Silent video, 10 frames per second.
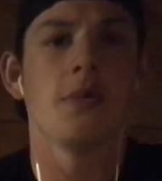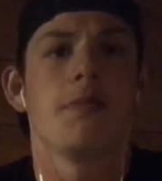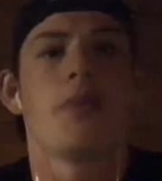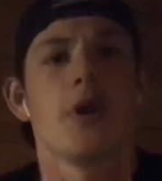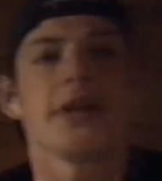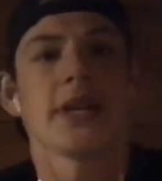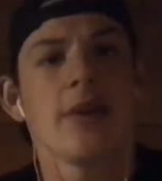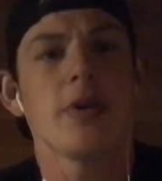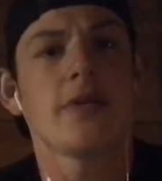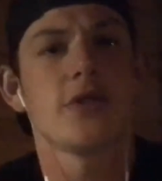But the game
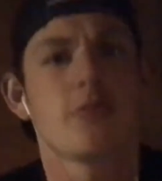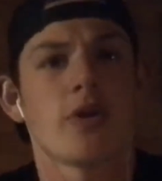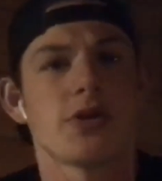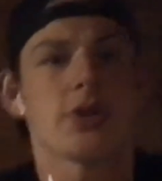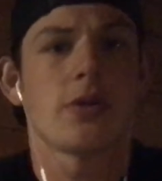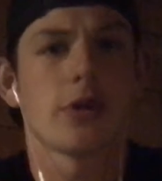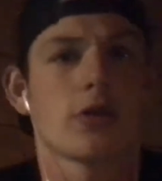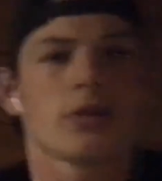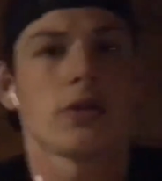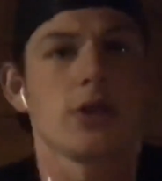plan for tomorrow is to go to
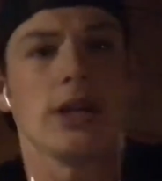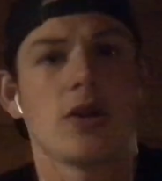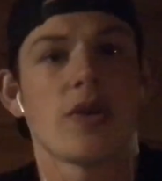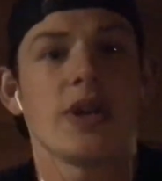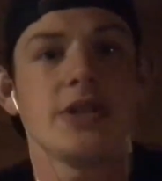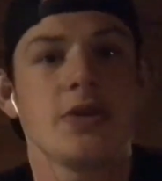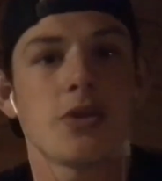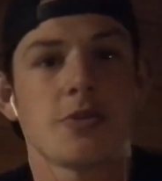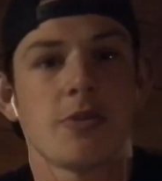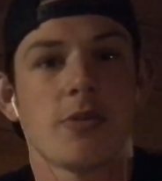the Crazy
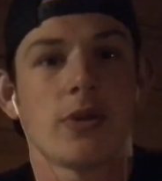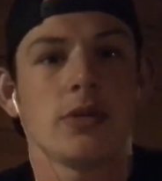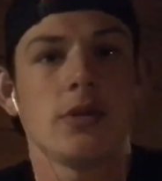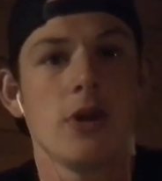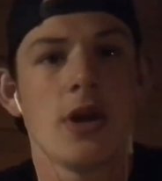Horse Memorial,